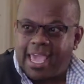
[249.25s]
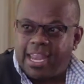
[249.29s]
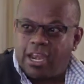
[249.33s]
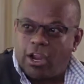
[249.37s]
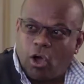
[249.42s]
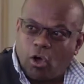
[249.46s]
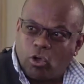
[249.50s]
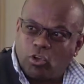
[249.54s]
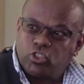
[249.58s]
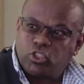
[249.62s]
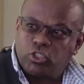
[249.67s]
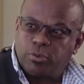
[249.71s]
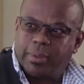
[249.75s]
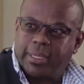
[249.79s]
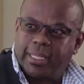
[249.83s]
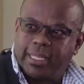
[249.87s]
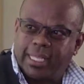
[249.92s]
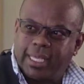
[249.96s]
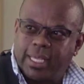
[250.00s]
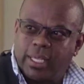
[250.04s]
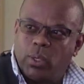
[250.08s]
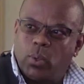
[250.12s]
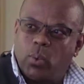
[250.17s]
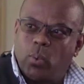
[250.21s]
And
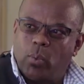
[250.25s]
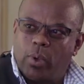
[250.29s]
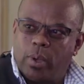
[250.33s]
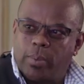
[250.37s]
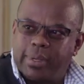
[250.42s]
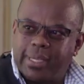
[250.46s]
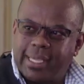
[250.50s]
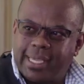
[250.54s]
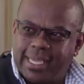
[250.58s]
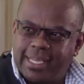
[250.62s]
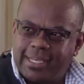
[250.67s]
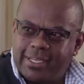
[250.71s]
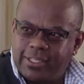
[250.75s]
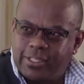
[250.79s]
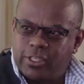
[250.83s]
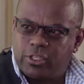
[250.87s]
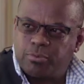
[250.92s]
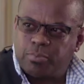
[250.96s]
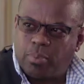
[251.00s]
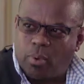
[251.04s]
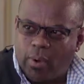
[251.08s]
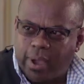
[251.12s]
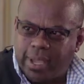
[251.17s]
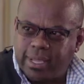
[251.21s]
ultimately, we would get to
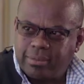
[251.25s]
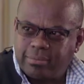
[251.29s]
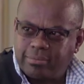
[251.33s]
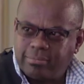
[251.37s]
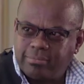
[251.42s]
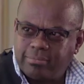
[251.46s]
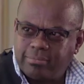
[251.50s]
this point.